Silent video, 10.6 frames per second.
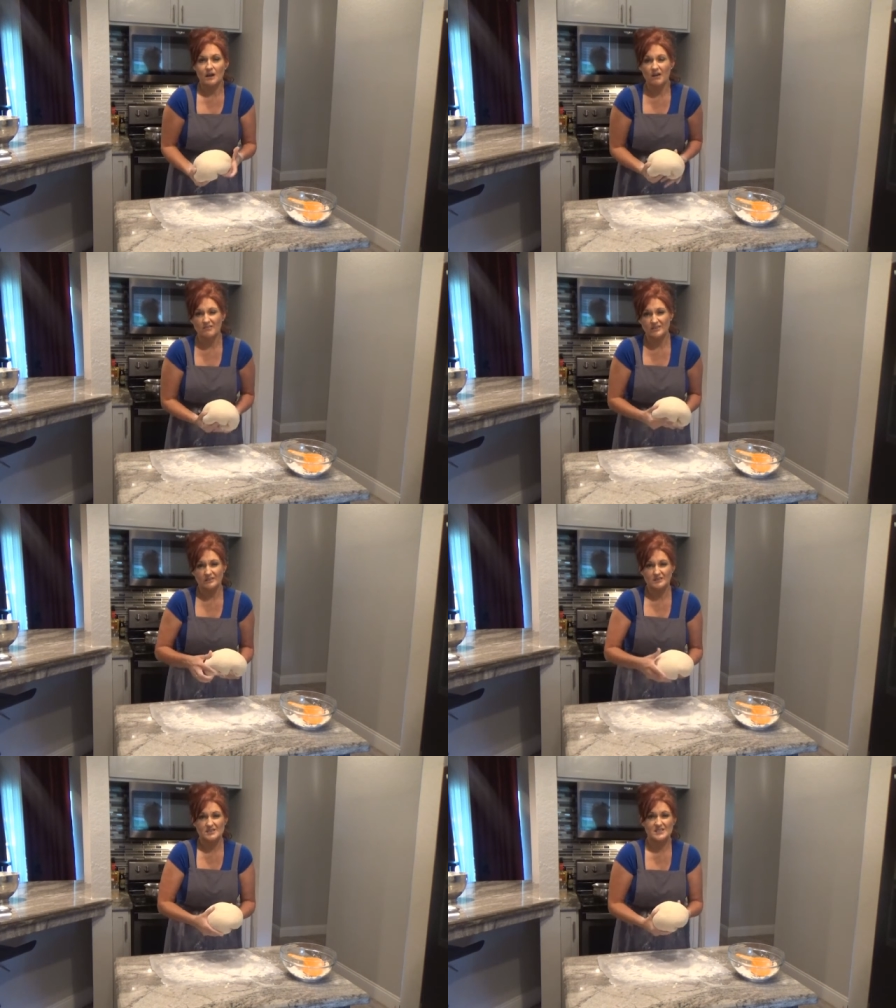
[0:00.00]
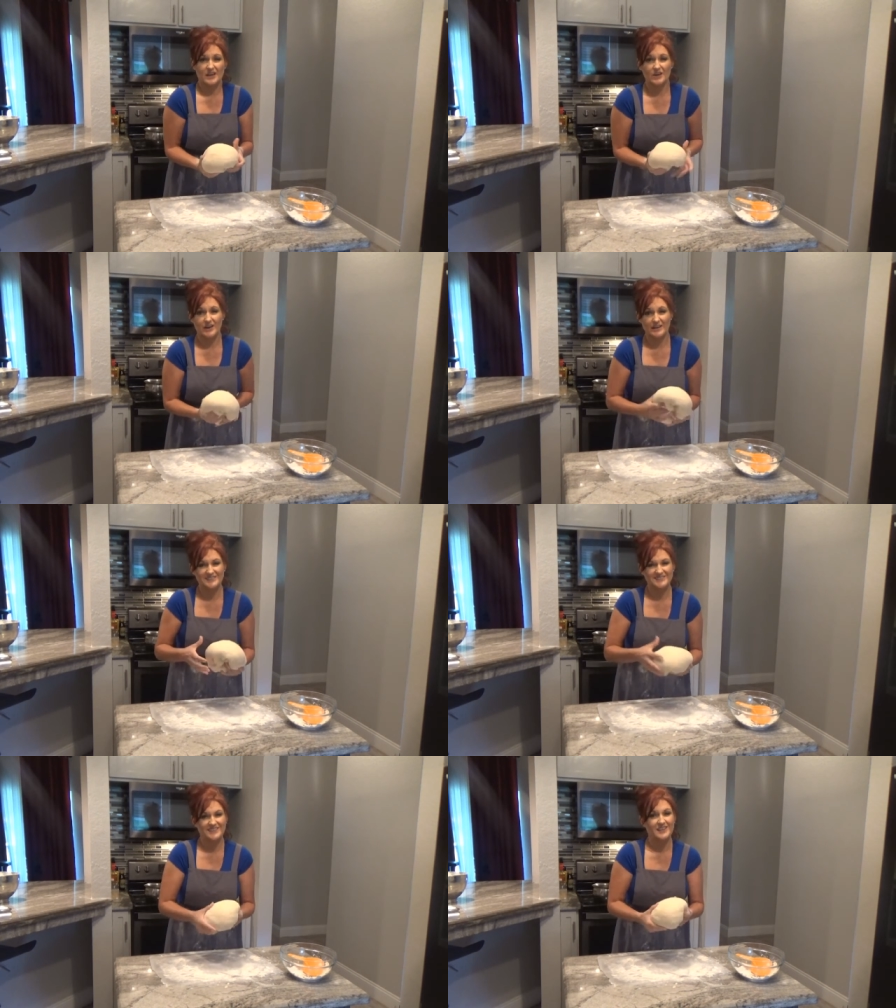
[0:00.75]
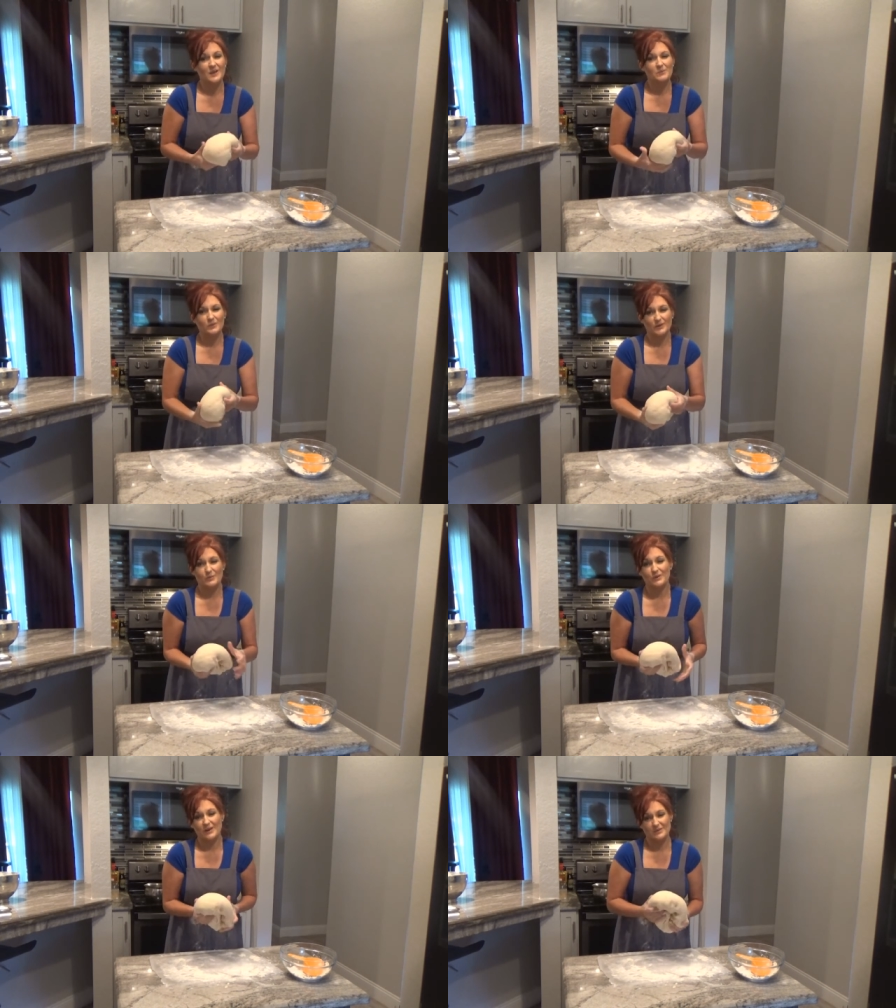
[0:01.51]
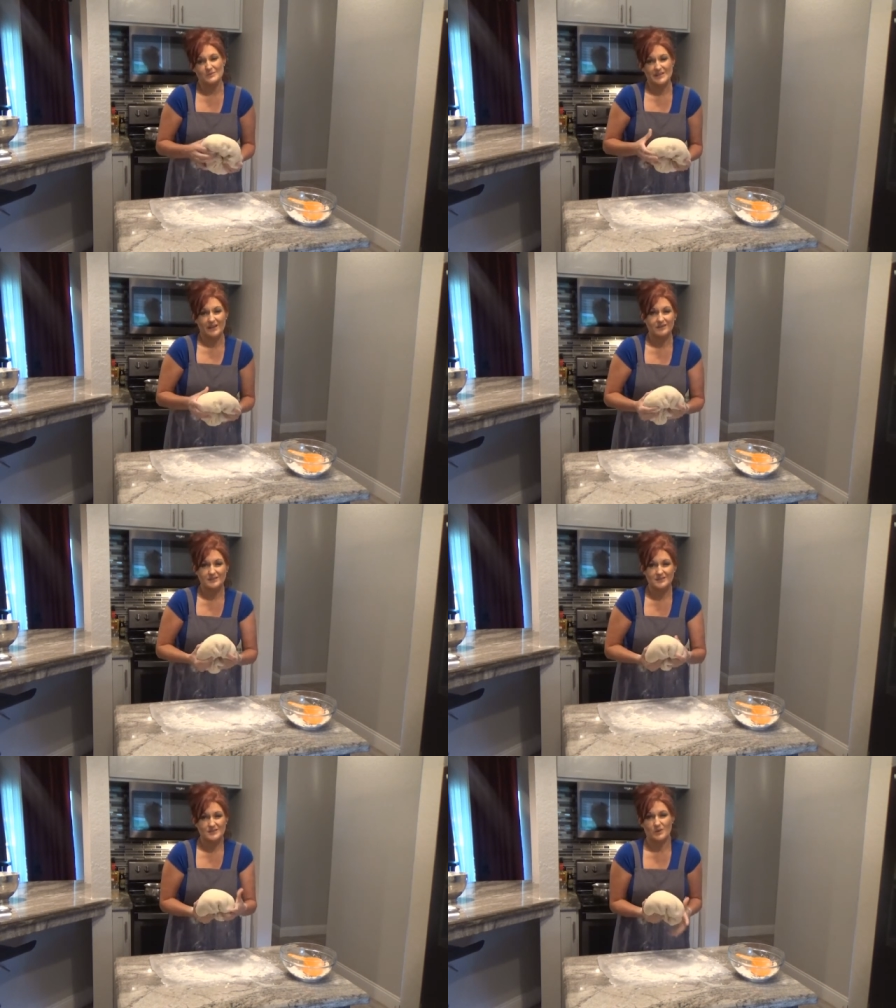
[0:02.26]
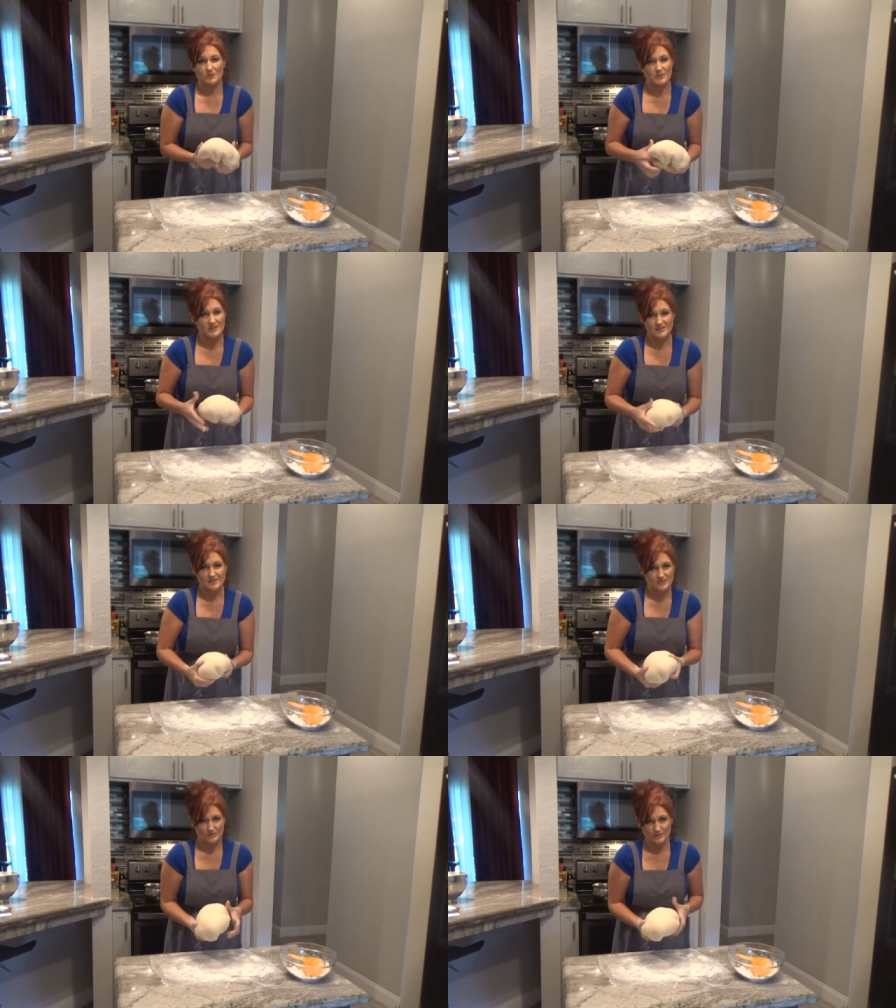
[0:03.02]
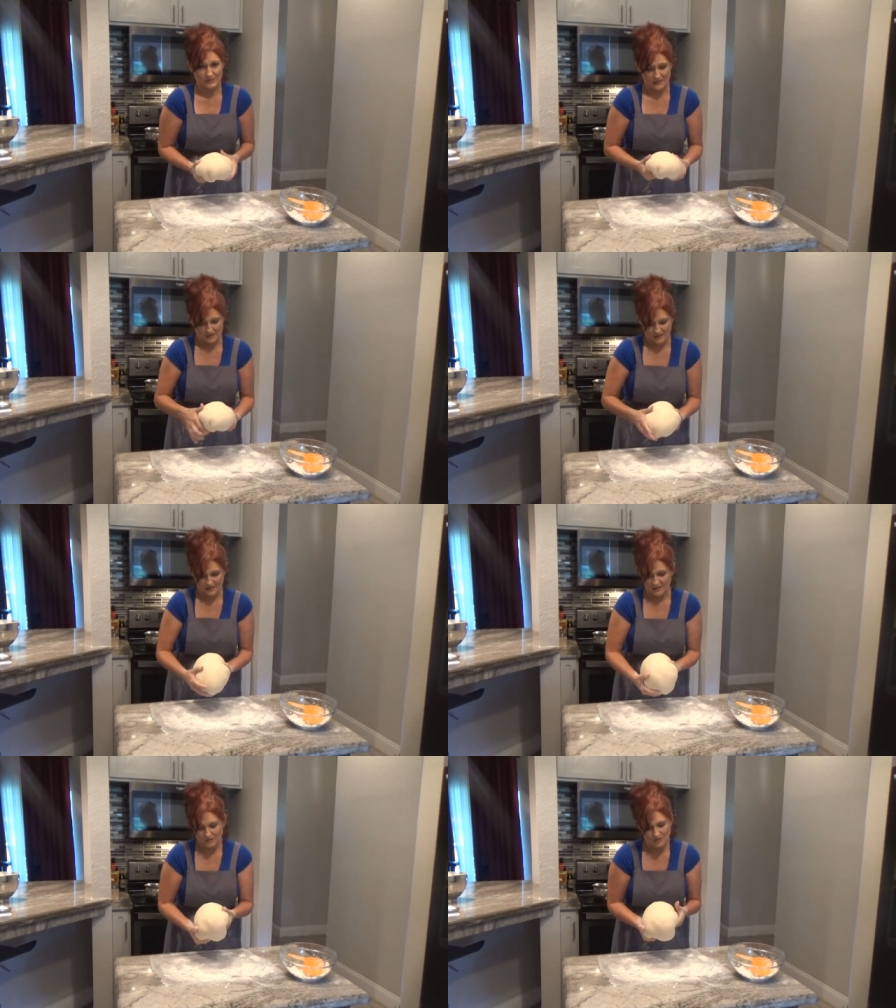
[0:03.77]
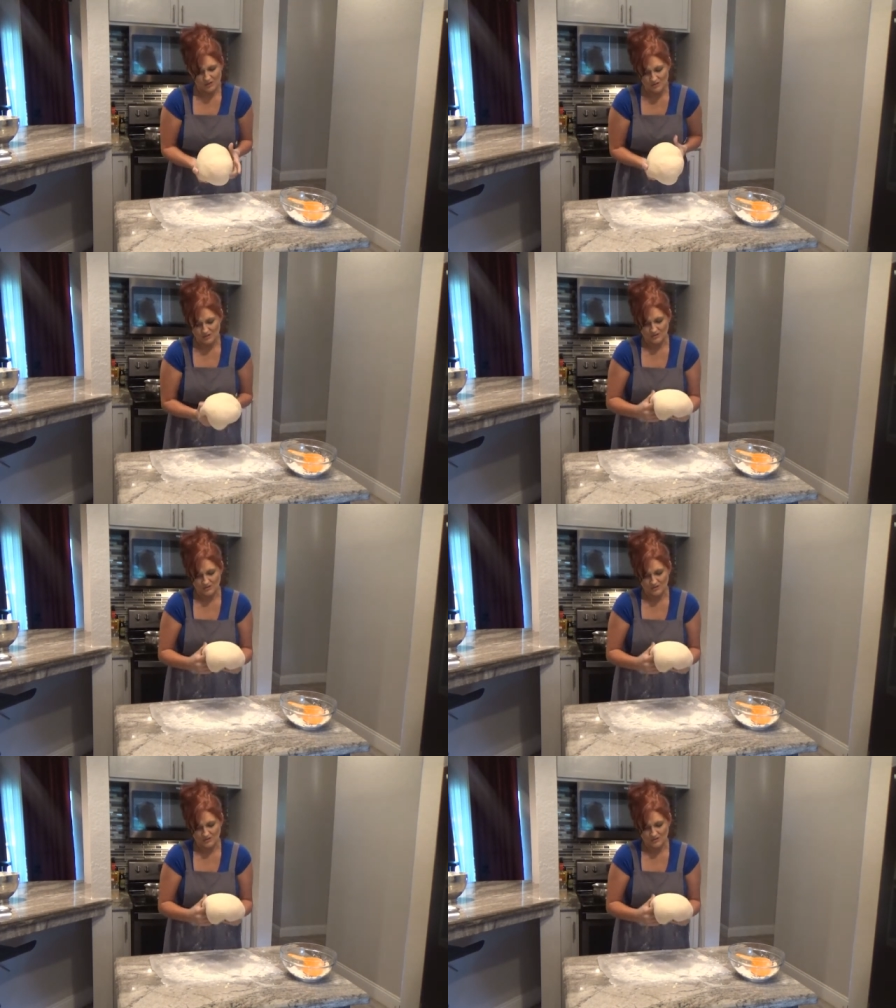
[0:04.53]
often look scary, but when you break them down into small pieces, they're really not. Like rolls are